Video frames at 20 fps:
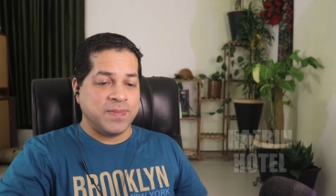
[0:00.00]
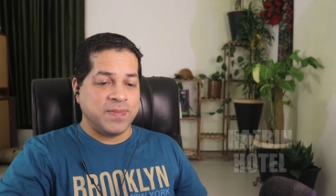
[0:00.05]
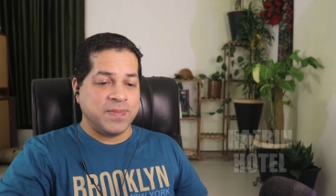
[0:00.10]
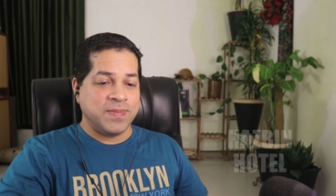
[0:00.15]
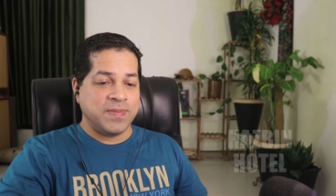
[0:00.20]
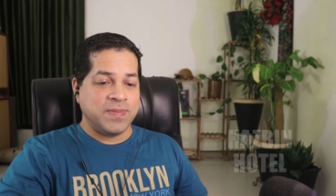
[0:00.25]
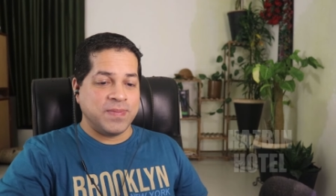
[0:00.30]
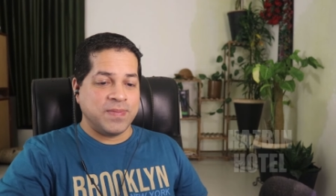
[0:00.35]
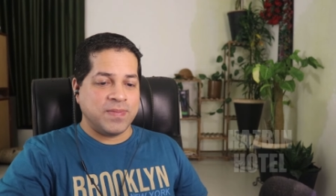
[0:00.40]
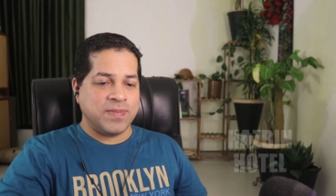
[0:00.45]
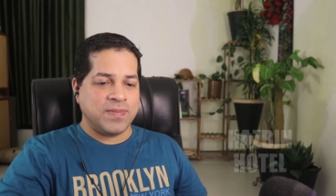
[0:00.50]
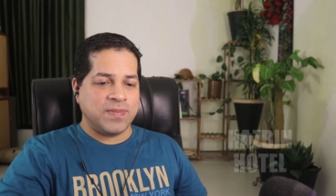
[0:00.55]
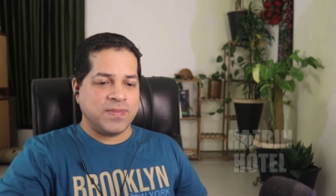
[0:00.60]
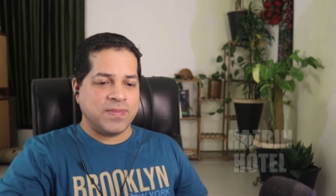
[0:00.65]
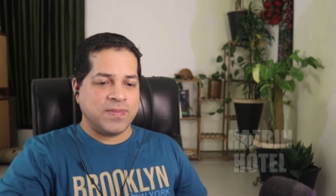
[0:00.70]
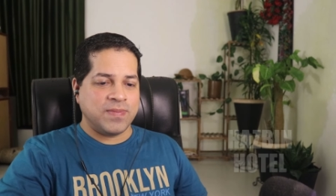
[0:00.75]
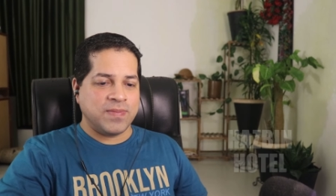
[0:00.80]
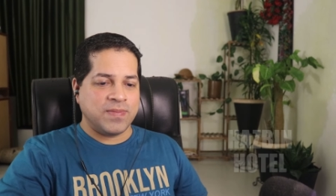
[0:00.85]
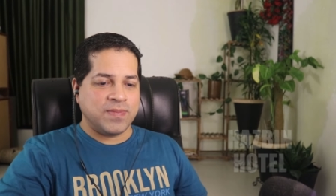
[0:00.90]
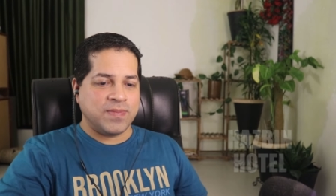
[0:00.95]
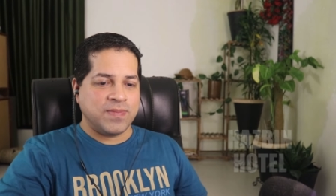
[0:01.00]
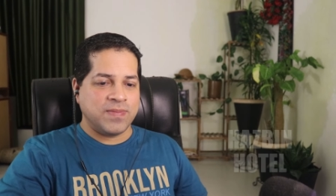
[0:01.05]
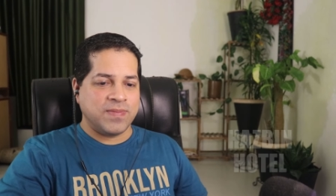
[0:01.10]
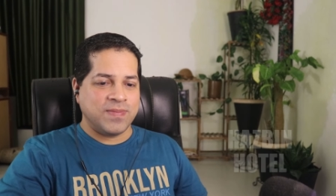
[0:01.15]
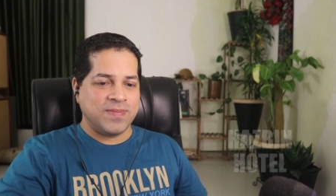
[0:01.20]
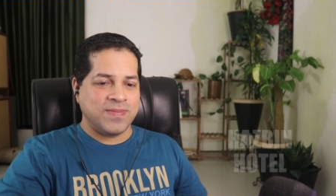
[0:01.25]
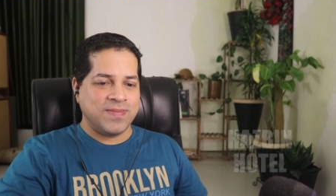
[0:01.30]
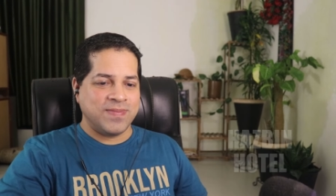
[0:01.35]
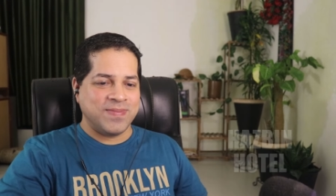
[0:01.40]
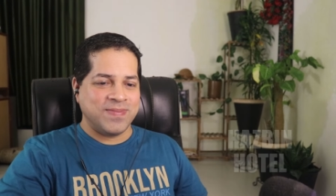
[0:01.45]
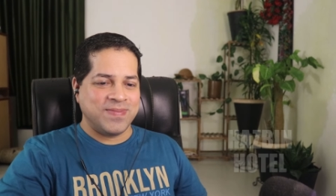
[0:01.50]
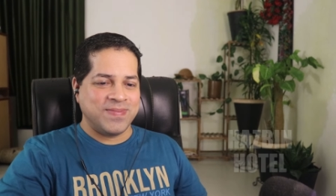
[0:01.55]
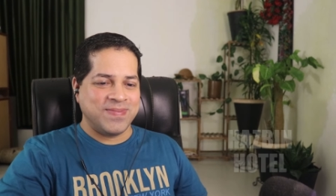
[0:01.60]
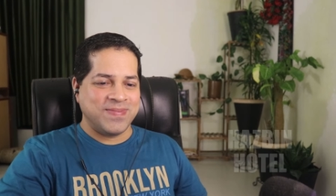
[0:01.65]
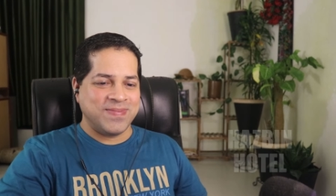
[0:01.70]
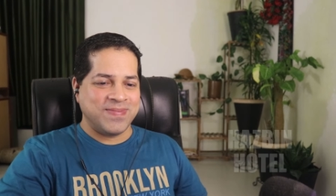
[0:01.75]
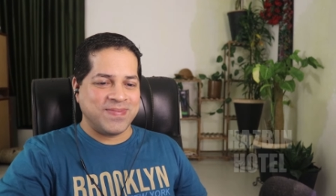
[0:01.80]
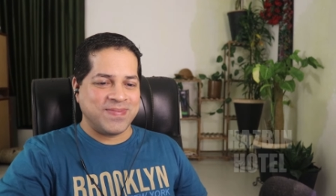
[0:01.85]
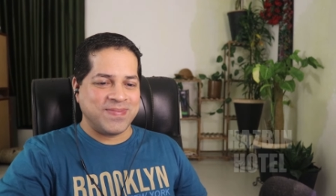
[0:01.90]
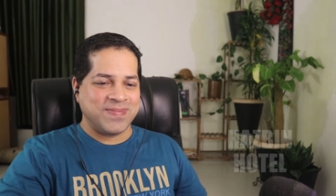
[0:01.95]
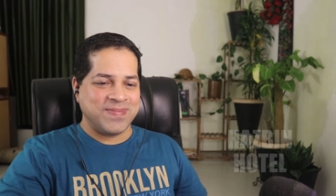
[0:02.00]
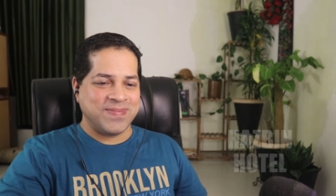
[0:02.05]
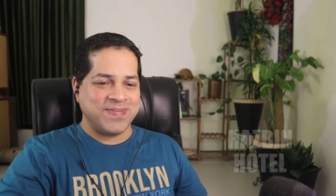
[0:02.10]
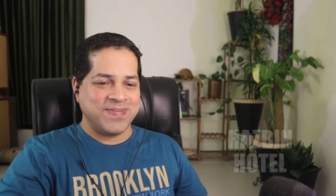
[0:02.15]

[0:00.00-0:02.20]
is a valuable tool, my dear,